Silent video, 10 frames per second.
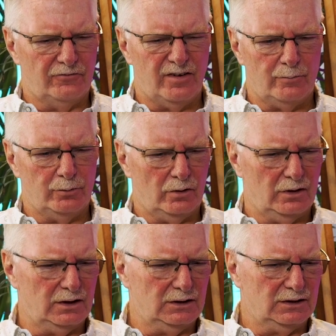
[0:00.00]

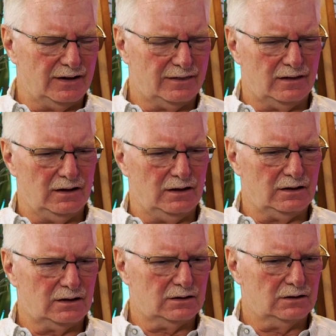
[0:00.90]
February, I
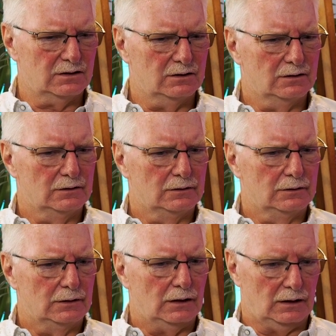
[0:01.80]
think,
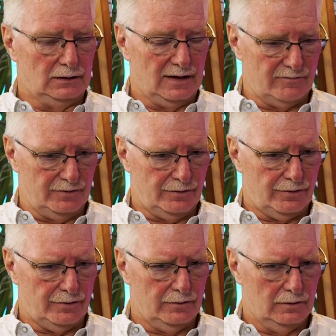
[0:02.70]

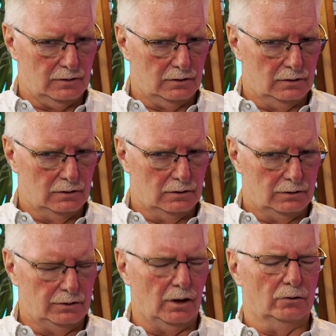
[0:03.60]
11th.
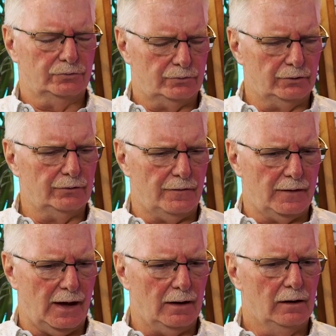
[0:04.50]
No, it was earlier than
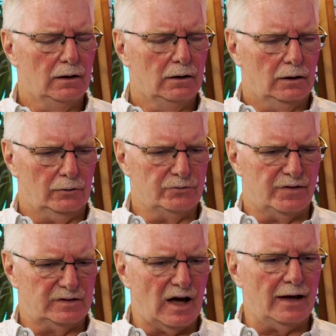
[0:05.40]
that. It
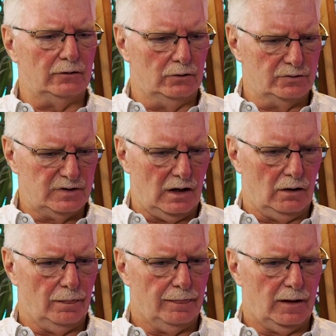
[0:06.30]
was the Tyler
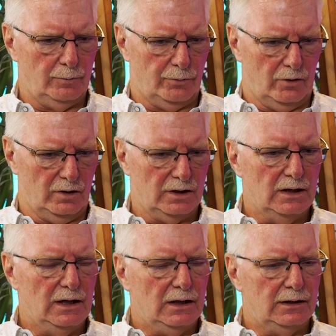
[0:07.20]
Hotel had burned.
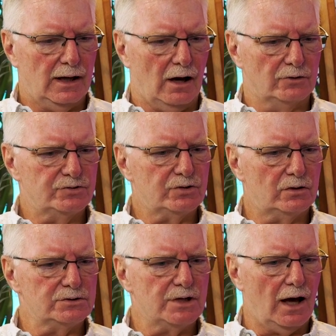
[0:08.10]
Now, as it
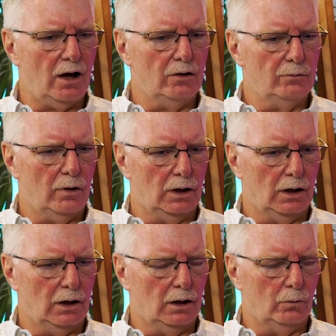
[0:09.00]
turns out,
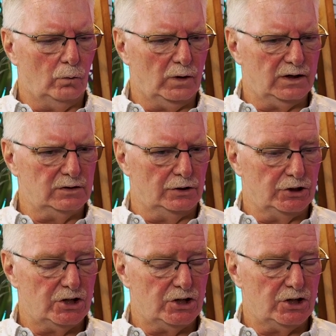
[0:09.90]
we had done a